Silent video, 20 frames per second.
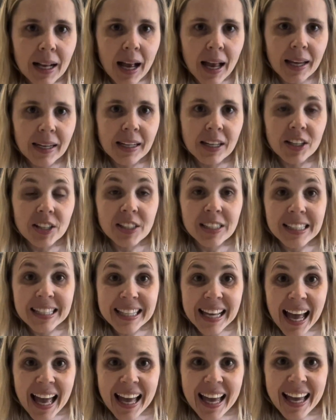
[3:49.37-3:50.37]
And here's
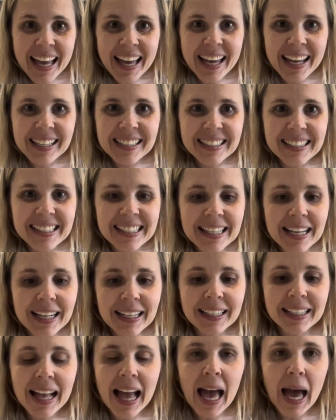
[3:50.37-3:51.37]
the eggs.
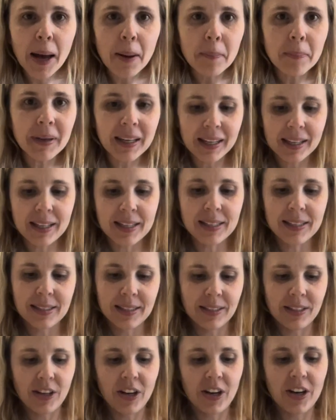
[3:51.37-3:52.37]
Happy
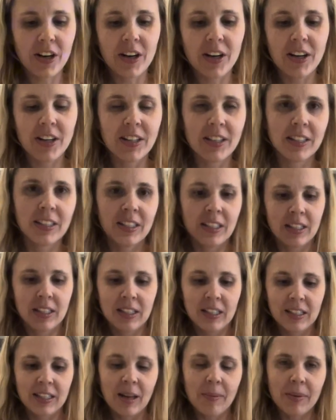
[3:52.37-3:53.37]
Easter!
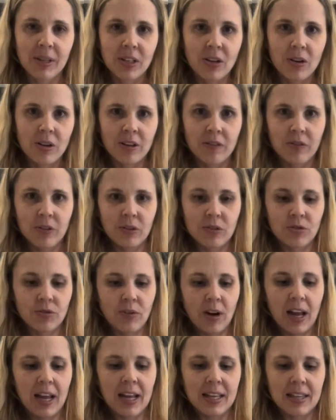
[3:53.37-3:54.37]
Let me know if you
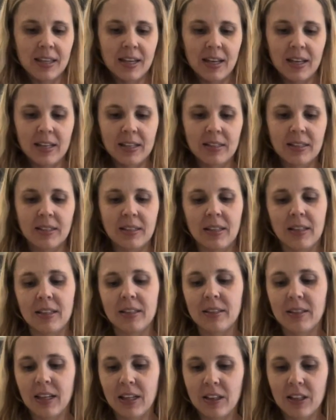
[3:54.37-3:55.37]
try this.
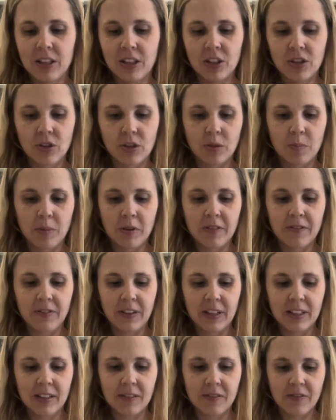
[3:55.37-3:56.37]
They look super
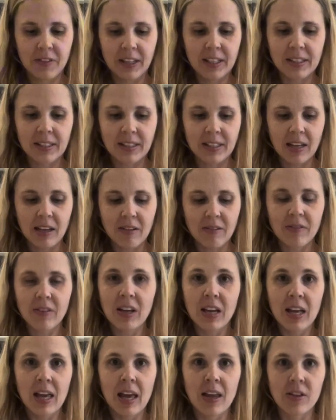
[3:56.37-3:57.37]
fun and festive,
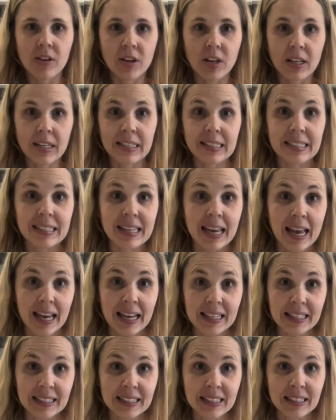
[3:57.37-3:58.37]
and they're gonna
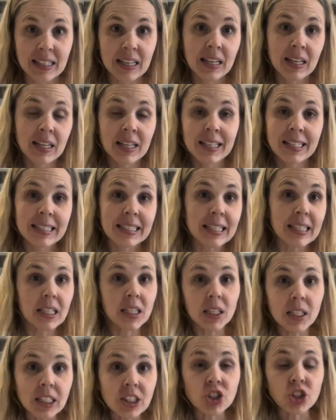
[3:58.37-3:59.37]
taste
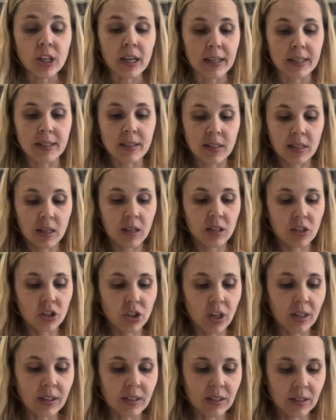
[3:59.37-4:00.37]
delicious,
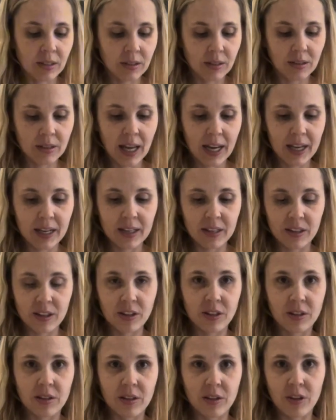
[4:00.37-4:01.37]
just like
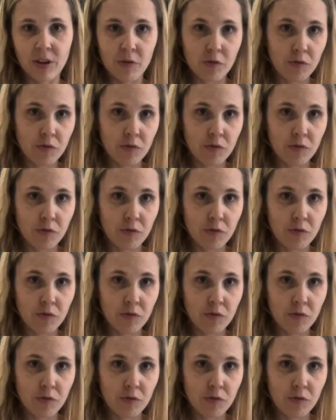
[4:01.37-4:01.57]
the